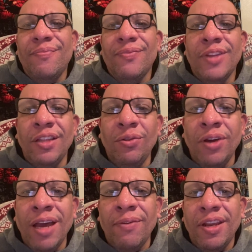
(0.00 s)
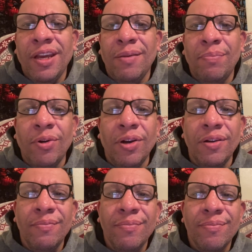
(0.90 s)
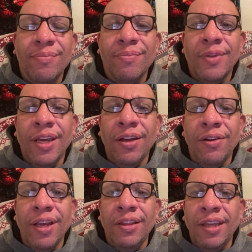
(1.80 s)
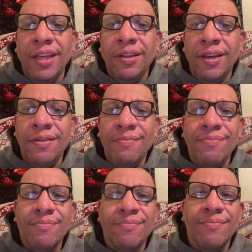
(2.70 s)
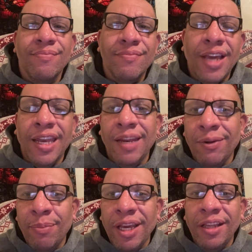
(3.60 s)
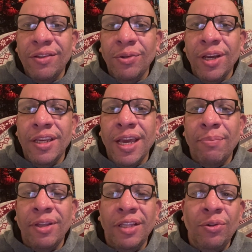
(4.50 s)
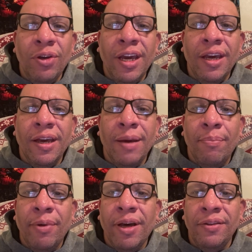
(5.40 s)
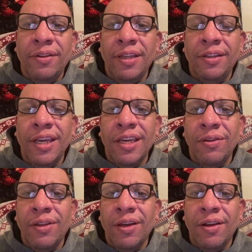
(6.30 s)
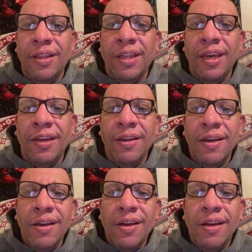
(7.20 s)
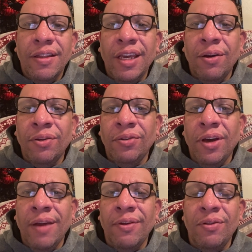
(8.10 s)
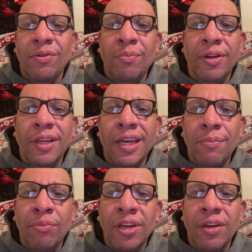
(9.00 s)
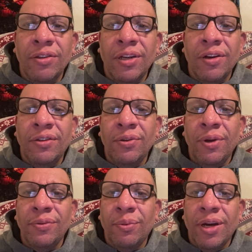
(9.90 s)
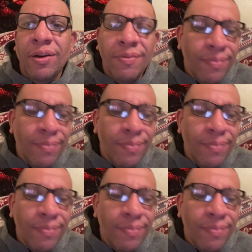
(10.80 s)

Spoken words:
They do have an airport here in Dayton. I never been into it yet, but they do got a bus that take you there, and they also have an Uber that can bring you there too as well.